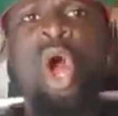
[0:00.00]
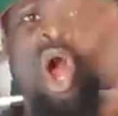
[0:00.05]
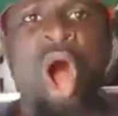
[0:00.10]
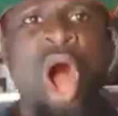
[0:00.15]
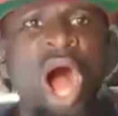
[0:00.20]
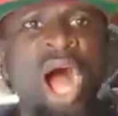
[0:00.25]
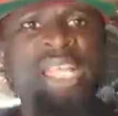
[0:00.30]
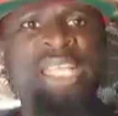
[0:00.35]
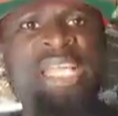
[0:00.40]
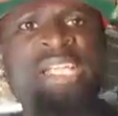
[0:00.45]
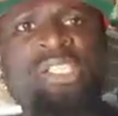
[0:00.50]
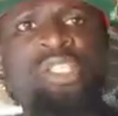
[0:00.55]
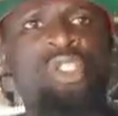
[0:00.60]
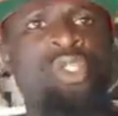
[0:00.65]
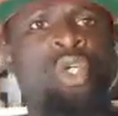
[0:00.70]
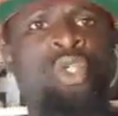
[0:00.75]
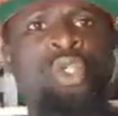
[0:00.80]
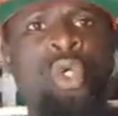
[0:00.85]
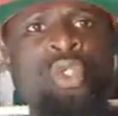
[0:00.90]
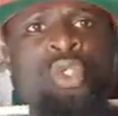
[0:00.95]
All these
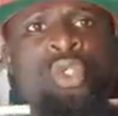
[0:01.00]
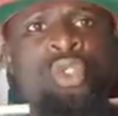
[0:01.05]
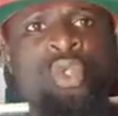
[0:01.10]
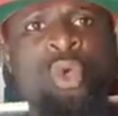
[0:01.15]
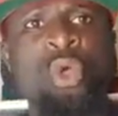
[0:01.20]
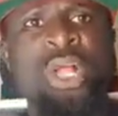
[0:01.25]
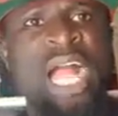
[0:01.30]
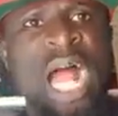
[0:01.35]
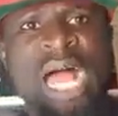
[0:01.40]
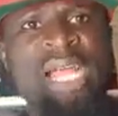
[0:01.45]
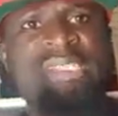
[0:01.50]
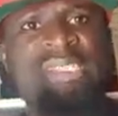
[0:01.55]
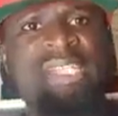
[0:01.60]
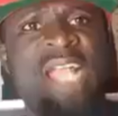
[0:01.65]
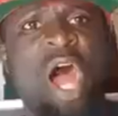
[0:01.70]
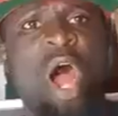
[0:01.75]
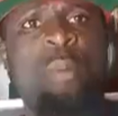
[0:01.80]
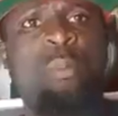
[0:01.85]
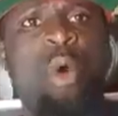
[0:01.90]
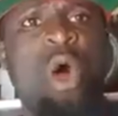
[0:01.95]
juju guys
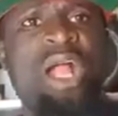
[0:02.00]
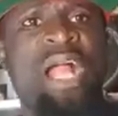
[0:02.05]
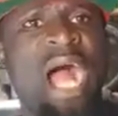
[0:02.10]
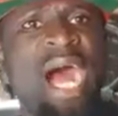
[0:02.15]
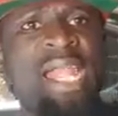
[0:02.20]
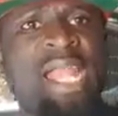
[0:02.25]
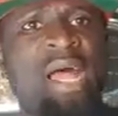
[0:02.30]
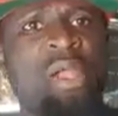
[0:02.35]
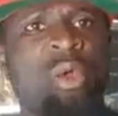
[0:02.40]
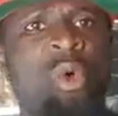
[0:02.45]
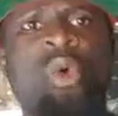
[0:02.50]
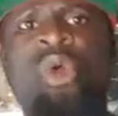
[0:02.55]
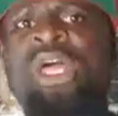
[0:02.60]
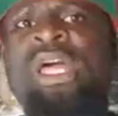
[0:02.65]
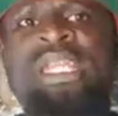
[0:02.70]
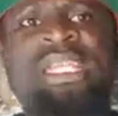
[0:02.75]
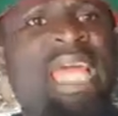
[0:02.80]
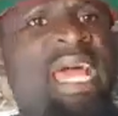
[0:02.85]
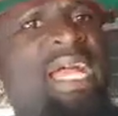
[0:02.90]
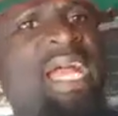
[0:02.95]
now,
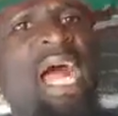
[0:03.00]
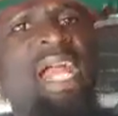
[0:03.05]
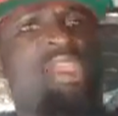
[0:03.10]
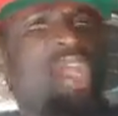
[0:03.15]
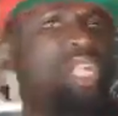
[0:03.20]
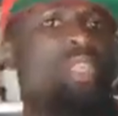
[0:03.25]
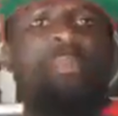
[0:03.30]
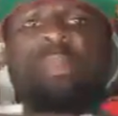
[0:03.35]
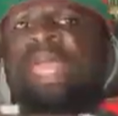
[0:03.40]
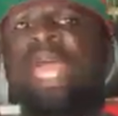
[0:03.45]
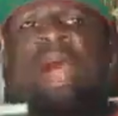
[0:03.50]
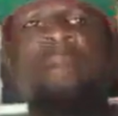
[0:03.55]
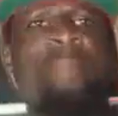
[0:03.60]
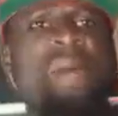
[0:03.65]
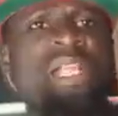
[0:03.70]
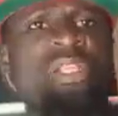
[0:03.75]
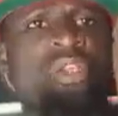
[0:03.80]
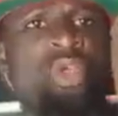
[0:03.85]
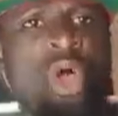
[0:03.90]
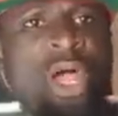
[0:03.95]
they cannot be a
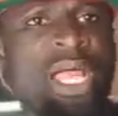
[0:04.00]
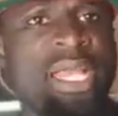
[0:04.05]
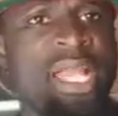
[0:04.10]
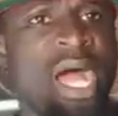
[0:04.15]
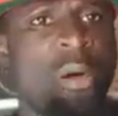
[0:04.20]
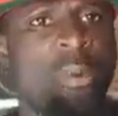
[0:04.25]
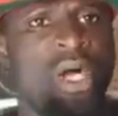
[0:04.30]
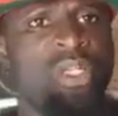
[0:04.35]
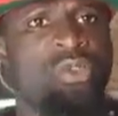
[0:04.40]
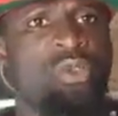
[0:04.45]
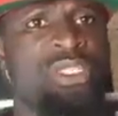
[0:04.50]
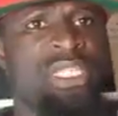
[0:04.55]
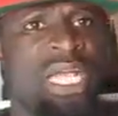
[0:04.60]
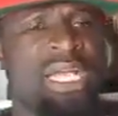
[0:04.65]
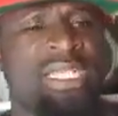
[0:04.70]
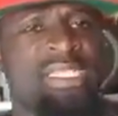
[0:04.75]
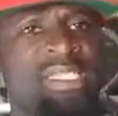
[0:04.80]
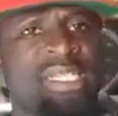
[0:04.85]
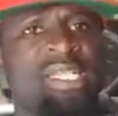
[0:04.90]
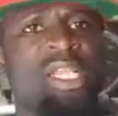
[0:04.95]
mentor in our
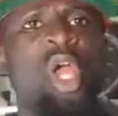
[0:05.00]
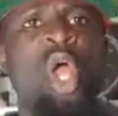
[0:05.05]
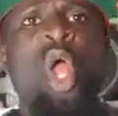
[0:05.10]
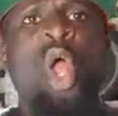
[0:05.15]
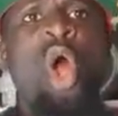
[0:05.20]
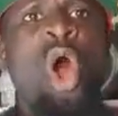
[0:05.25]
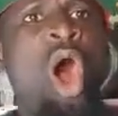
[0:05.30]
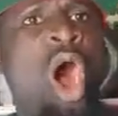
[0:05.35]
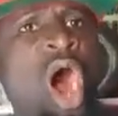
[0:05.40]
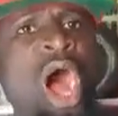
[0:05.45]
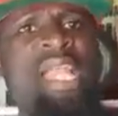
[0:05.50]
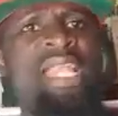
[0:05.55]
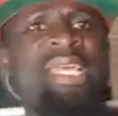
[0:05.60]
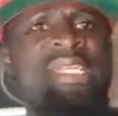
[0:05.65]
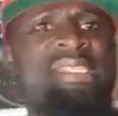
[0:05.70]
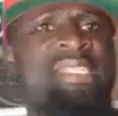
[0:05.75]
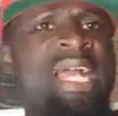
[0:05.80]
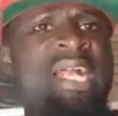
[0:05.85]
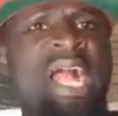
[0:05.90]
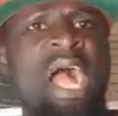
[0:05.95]
society. All
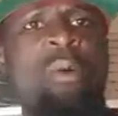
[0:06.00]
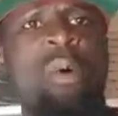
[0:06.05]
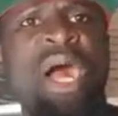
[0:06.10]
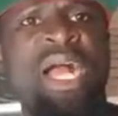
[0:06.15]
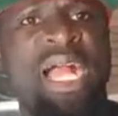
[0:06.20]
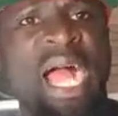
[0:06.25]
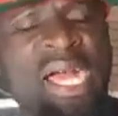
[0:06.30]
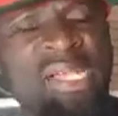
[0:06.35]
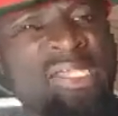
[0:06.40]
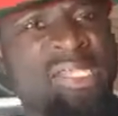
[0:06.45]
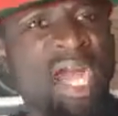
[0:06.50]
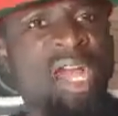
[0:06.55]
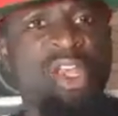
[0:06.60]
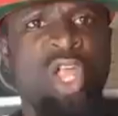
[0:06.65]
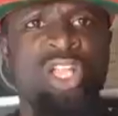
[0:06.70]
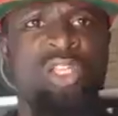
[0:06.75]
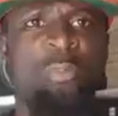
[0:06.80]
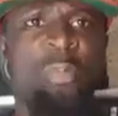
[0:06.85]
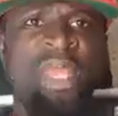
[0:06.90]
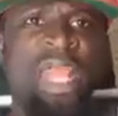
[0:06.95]
these Sakawa guys
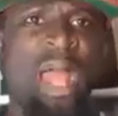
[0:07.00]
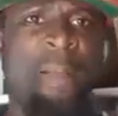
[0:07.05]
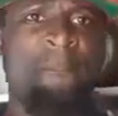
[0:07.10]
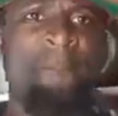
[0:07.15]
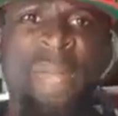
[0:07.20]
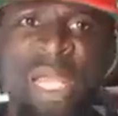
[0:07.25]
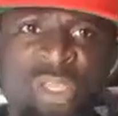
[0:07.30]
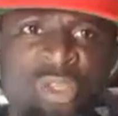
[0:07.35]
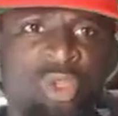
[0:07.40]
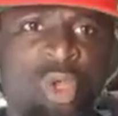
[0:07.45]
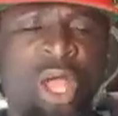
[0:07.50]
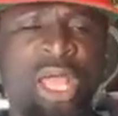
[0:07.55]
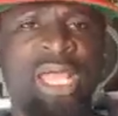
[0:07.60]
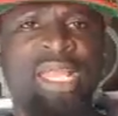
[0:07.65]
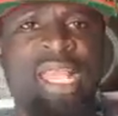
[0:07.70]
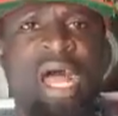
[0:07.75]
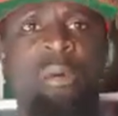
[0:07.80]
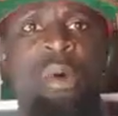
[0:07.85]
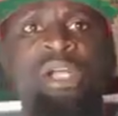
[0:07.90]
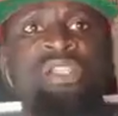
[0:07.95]
cannot be a mentor
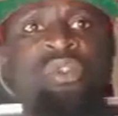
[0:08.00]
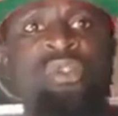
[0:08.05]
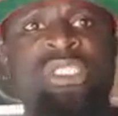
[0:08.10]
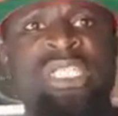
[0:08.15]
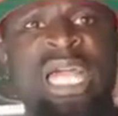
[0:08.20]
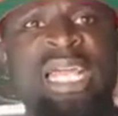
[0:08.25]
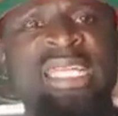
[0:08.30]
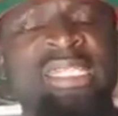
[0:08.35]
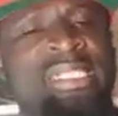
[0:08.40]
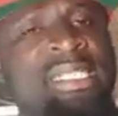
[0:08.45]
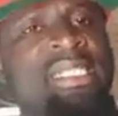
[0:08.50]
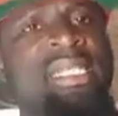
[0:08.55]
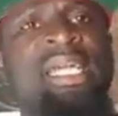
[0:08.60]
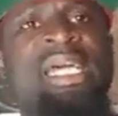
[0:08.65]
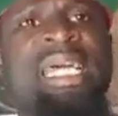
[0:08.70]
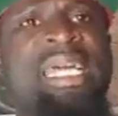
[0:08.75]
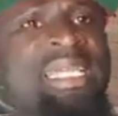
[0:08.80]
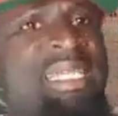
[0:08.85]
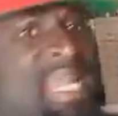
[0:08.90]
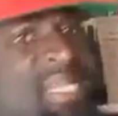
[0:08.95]
in our society.
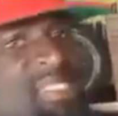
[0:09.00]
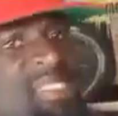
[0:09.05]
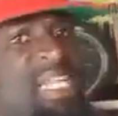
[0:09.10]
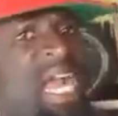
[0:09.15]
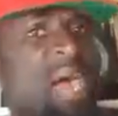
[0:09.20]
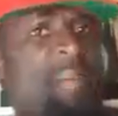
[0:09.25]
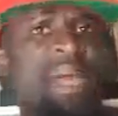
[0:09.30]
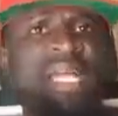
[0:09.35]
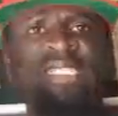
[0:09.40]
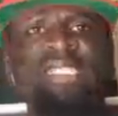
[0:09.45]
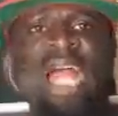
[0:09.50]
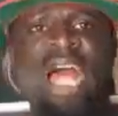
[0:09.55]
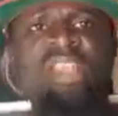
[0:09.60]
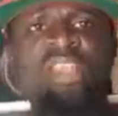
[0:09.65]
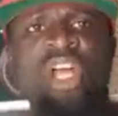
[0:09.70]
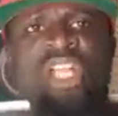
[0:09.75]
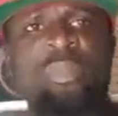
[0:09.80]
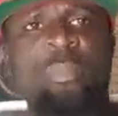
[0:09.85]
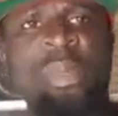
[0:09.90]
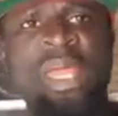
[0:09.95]
The scammers
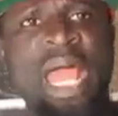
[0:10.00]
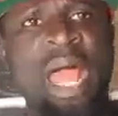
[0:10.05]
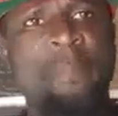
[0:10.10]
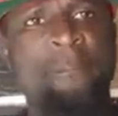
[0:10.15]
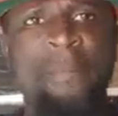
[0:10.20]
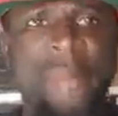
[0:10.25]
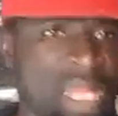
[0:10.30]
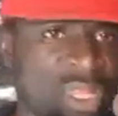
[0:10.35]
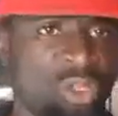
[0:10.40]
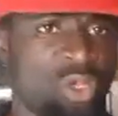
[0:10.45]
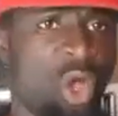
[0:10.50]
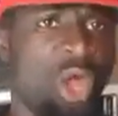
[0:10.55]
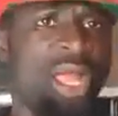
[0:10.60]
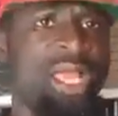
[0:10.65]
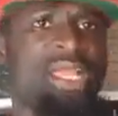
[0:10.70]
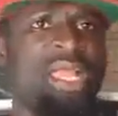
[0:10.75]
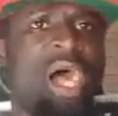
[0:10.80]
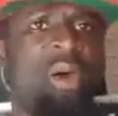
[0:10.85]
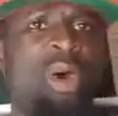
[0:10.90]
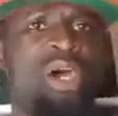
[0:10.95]
cannot be a mentor
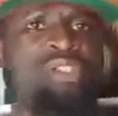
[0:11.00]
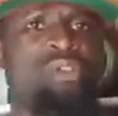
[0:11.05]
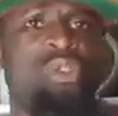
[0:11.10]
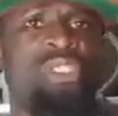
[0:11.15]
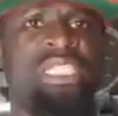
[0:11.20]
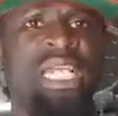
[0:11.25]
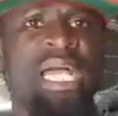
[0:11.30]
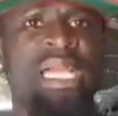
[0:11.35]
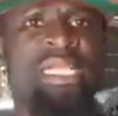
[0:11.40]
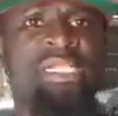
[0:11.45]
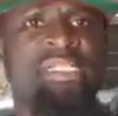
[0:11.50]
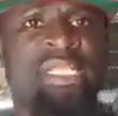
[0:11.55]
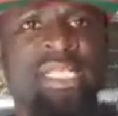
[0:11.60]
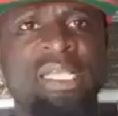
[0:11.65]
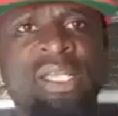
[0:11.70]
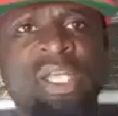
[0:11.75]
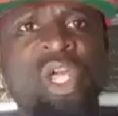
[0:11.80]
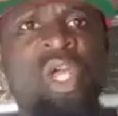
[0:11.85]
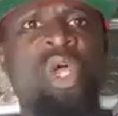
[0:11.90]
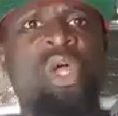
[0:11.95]
in our
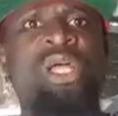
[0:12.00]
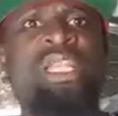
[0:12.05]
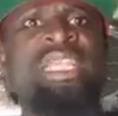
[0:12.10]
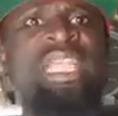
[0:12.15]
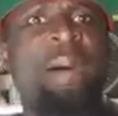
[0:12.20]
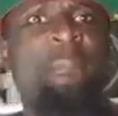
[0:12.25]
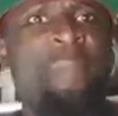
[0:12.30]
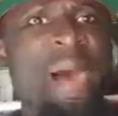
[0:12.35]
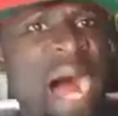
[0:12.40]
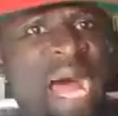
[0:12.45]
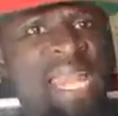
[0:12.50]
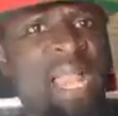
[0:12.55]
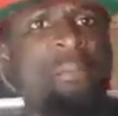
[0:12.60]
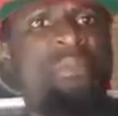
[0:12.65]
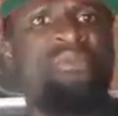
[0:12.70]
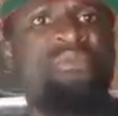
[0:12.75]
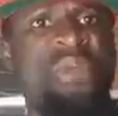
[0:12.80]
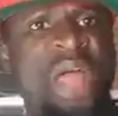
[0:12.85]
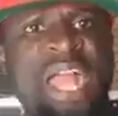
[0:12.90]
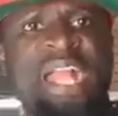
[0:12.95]
society. The
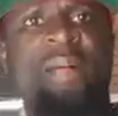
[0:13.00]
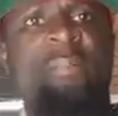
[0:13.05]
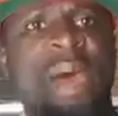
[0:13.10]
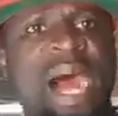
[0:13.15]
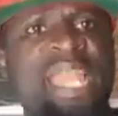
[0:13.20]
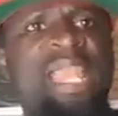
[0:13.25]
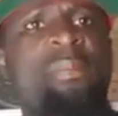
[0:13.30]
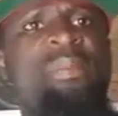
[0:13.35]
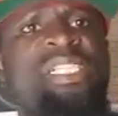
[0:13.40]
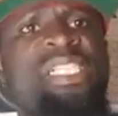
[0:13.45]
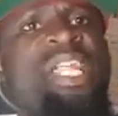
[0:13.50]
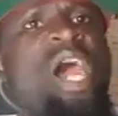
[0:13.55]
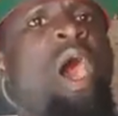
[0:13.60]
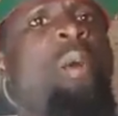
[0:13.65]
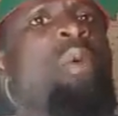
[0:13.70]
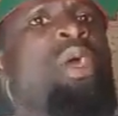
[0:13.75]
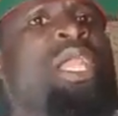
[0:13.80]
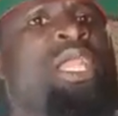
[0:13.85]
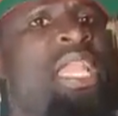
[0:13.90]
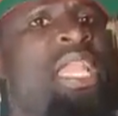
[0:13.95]
malam, fake malam, now,